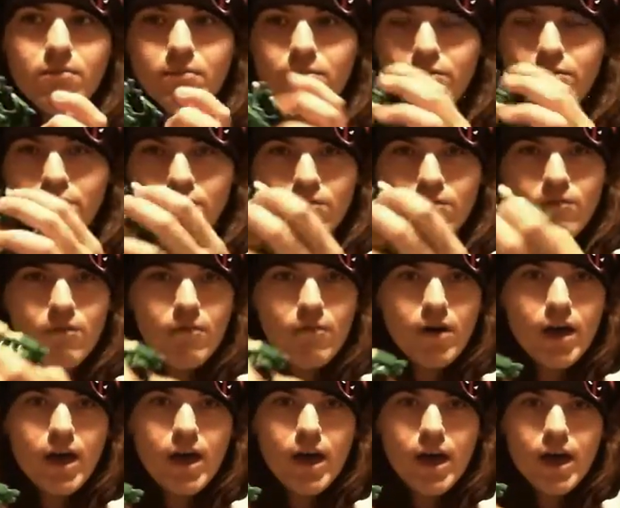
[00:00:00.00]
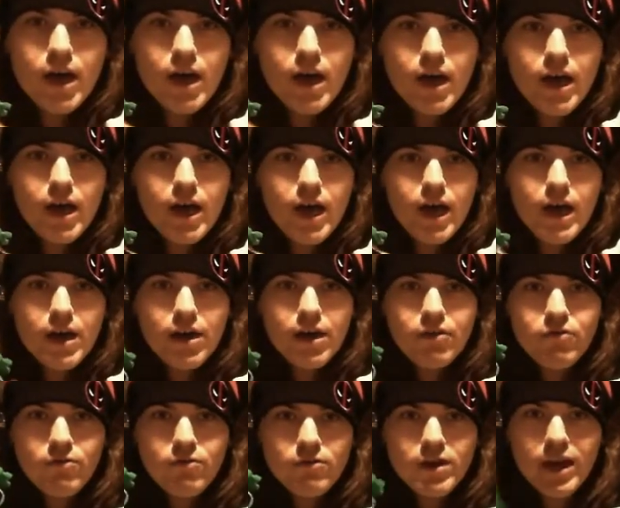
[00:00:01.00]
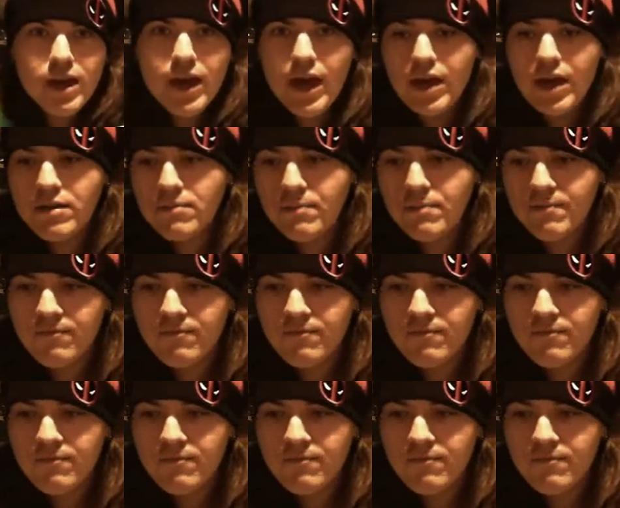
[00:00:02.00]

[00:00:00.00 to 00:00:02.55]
as wide as you can.